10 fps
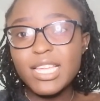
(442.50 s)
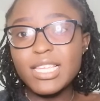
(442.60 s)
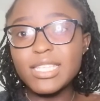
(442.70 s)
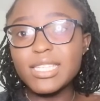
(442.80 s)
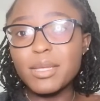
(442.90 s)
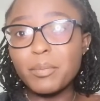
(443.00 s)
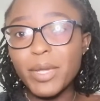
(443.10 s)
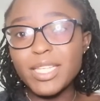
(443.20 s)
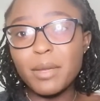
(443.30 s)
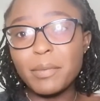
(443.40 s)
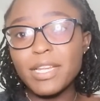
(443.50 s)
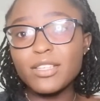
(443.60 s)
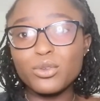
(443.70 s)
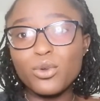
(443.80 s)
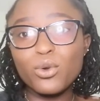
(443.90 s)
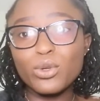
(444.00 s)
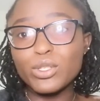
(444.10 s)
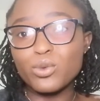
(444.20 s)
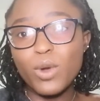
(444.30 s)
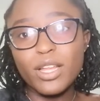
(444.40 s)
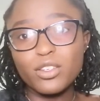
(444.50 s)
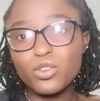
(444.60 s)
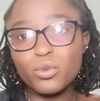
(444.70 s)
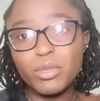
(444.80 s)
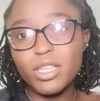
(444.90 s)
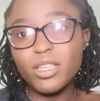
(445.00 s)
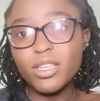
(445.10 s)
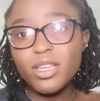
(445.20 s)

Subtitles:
is the better place you'd always want to be,